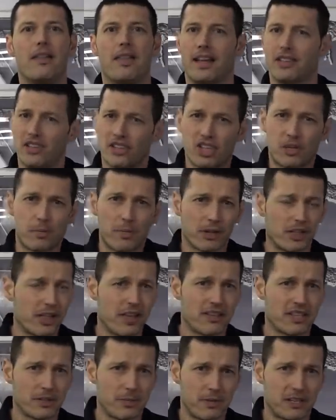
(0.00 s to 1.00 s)
That's a
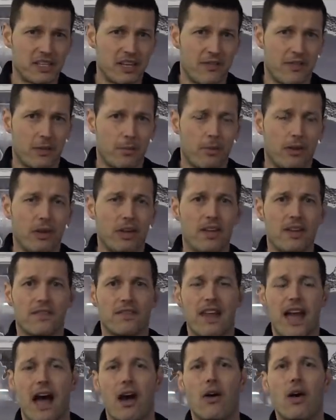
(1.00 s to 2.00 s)
specific
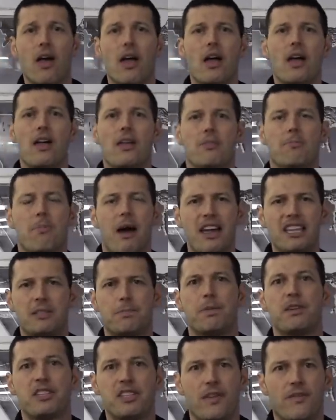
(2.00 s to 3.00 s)
belief. Now, my
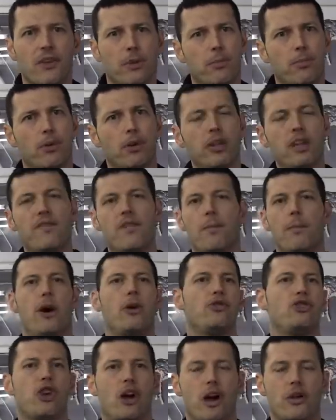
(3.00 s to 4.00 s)
specific belief
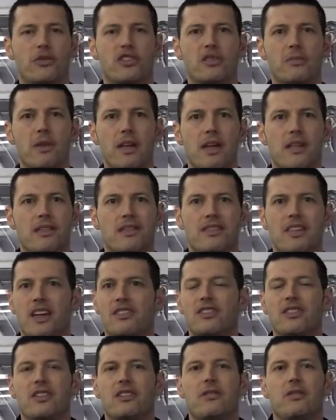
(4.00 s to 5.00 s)
about John Smith
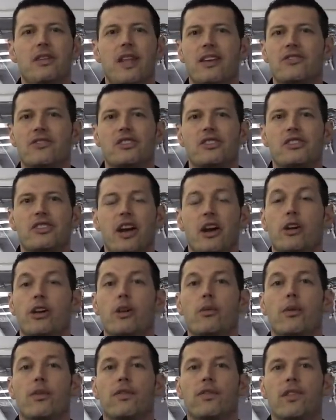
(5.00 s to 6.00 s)
doesn't
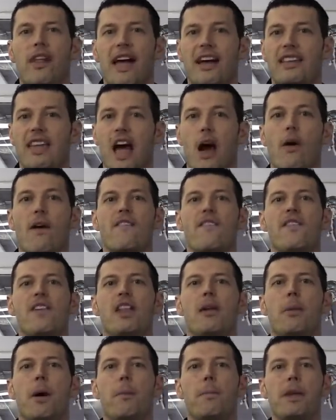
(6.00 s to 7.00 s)
necessarily reflect how I
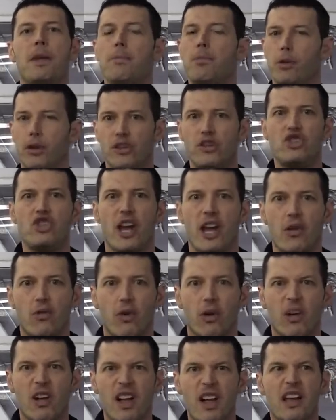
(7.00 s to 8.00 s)
feel about people in
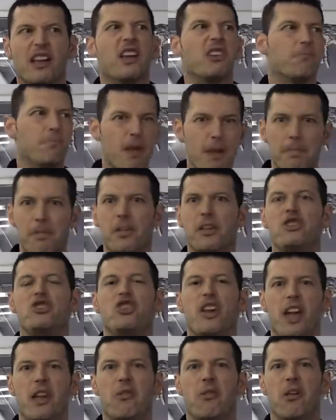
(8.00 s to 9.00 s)
general. Because people in
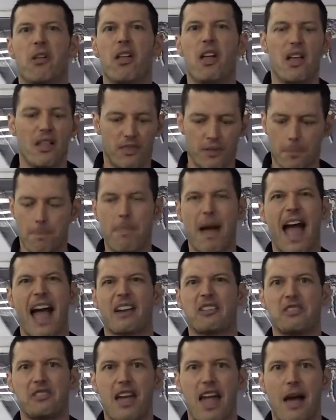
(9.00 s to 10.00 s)
general, they're
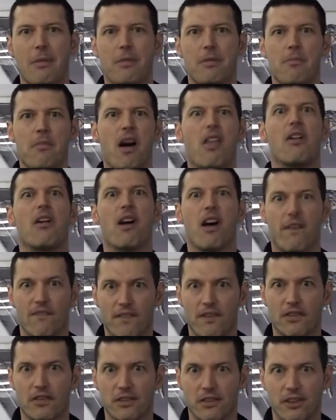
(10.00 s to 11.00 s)
backstabbing mother
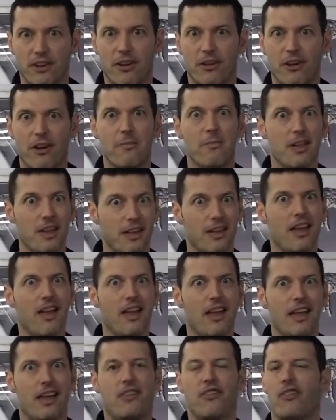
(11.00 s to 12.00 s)
uppers. You know what I mean?
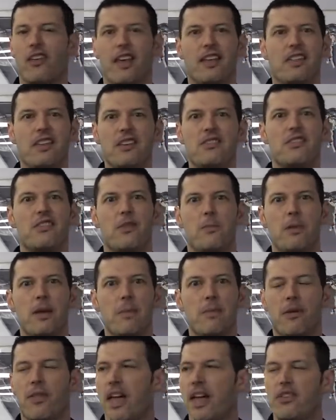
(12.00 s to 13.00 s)
It's like, these are the
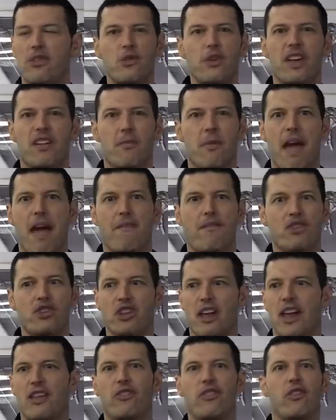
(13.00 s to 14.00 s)
people that you give them half a
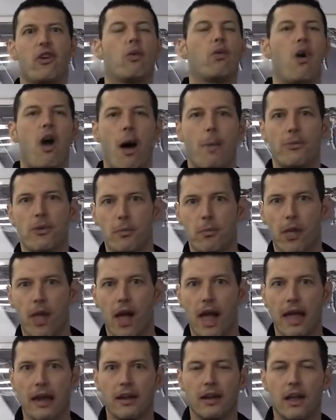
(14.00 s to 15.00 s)
chance and they'll rob you
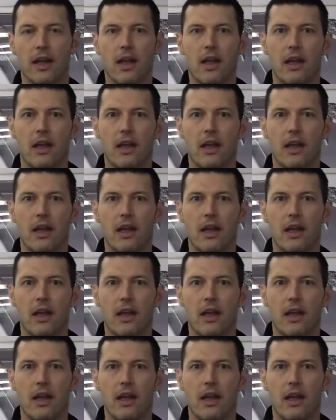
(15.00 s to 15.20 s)
blind.